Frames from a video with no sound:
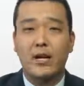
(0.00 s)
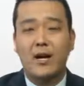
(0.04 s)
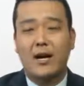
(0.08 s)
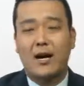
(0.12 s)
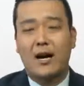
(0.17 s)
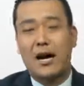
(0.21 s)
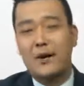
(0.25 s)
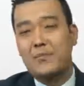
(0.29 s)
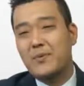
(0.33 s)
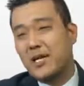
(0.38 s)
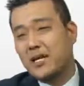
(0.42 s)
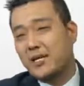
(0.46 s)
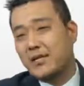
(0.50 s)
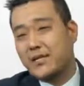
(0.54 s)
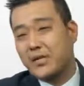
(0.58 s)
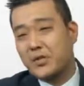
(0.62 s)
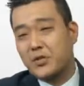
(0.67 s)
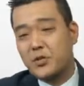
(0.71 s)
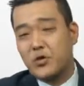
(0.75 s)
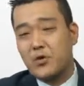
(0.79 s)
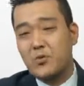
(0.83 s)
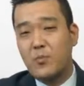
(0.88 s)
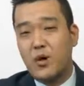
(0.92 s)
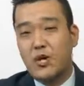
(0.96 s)
I'm not going to
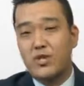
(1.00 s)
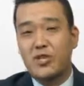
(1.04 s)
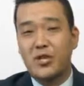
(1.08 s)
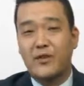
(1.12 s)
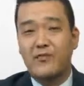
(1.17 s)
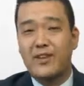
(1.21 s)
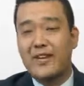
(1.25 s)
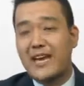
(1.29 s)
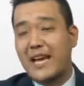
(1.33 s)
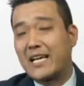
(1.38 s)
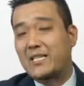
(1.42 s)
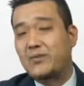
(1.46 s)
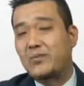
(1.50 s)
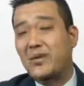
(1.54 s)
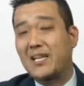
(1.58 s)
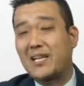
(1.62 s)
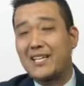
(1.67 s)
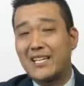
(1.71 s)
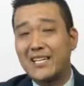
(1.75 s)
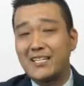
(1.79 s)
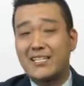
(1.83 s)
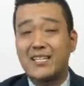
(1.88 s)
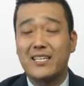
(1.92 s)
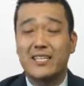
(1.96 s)
take too much of it, as we
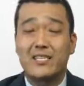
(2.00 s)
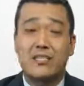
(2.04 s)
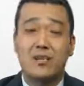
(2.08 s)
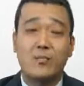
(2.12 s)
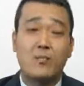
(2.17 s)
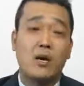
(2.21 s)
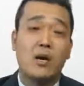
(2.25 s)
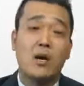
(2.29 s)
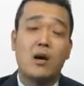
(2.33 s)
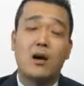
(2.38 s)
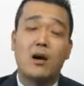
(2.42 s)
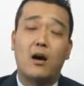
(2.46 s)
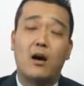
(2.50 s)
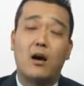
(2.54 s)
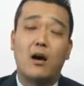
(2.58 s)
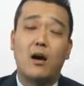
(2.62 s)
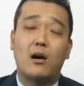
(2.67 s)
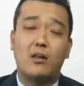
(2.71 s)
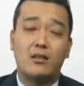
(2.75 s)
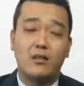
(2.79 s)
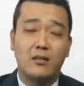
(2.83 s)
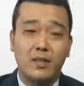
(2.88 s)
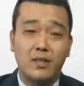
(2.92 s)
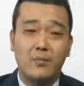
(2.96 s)
did see some
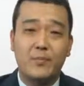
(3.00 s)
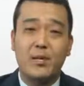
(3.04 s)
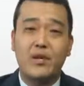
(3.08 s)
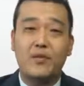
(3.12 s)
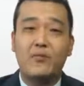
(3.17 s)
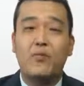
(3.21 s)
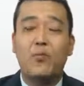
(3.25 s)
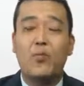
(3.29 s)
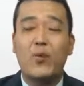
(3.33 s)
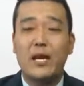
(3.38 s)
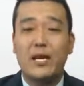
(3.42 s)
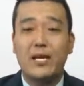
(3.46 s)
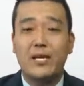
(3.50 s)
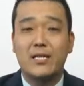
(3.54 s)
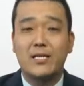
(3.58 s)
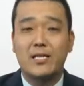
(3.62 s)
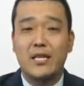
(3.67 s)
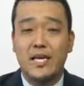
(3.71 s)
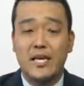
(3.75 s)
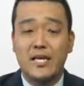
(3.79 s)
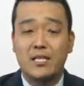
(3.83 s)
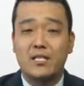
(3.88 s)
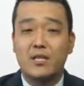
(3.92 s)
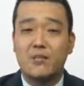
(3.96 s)
little bit of weakness
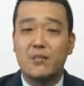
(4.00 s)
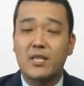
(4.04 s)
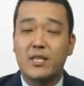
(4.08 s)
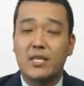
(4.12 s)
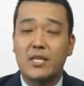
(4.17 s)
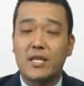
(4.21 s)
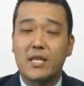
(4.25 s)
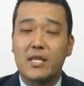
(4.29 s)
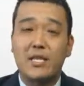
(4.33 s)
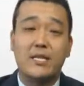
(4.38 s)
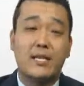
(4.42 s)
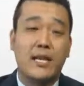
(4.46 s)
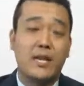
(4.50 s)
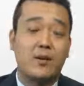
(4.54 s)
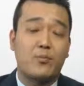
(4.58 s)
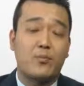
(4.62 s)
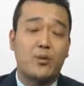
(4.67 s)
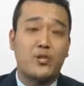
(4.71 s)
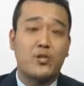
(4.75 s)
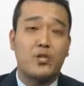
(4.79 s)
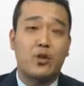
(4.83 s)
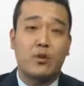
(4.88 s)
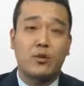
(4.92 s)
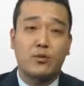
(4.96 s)
in some of the data
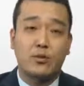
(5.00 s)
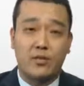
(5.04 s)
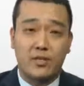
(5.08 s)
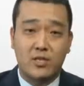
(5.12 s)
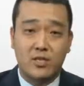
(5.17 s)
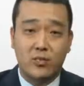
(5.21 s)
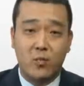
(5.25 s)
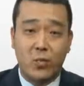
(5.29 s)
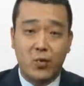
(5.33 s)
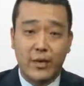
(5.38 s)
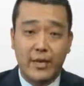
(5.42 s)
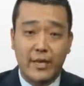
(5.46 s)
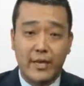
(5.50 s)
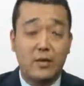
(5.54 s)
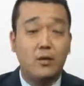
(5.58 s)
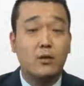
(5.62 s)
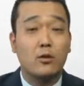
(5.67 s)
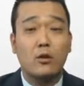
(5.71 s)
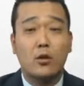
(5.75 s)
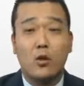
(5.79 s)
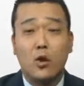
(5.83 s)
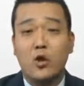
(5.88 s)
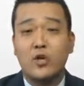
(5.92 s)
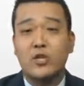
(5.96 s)
prints earlier this morning,
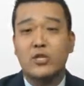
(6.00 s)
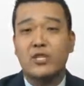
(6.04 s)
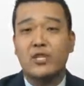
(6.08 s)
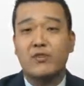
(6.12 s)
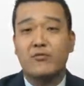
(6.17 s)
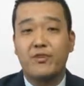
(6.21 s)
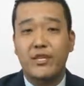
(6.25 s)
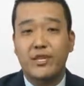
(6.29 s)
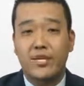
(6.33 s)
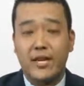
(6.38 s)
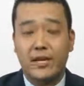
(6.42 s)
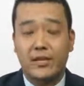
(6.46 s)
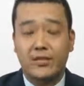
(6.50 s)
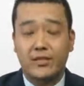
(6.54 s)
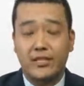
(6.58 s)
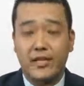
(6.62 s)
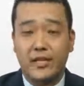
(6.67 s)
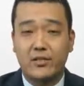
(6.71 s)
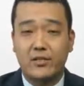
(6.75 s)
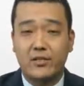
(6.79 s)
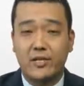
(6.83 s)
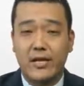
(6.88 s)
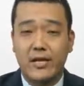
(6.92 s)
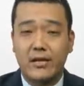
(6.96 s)
largely the retail
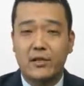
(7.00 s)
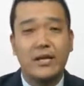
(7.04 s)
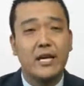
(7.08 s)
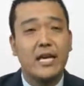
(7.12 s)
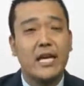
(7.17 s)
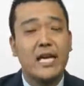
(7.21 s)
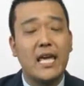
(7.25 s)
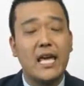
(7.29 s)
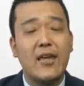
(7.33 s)
sales data.